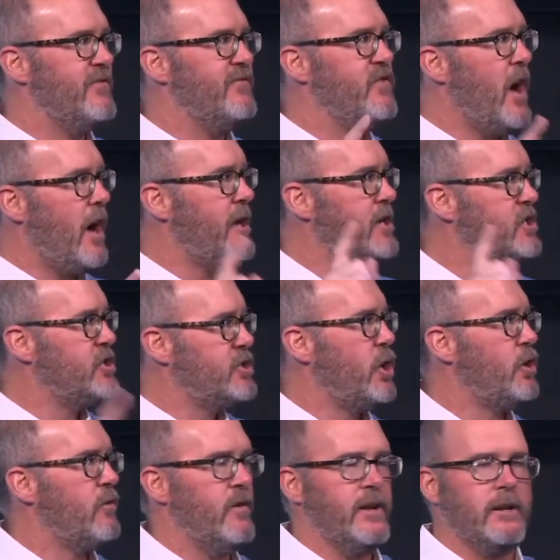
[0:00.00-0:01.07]
of not a
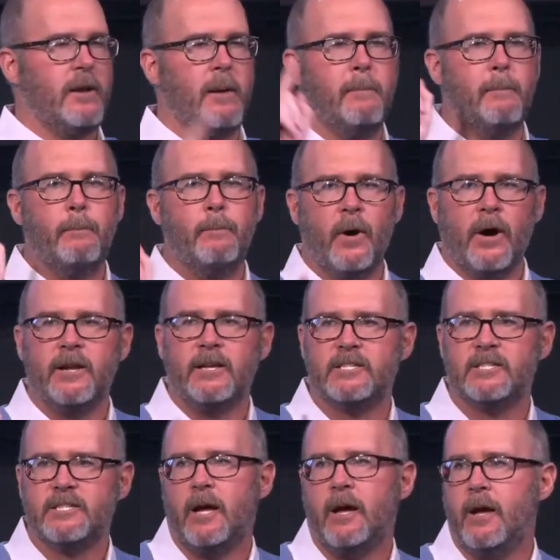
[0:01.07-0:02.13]
servant, but a
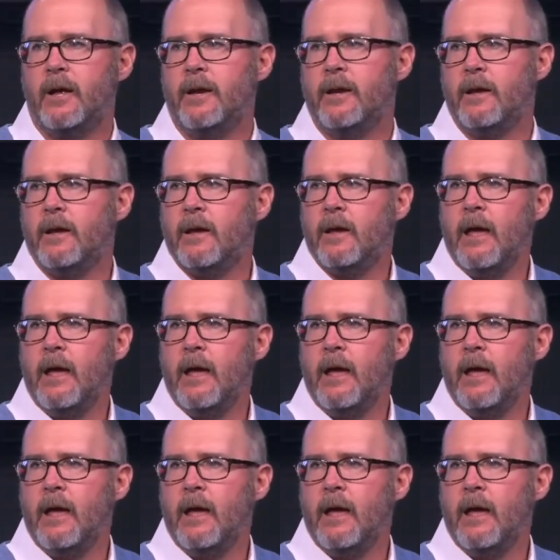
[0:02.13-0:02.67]
son.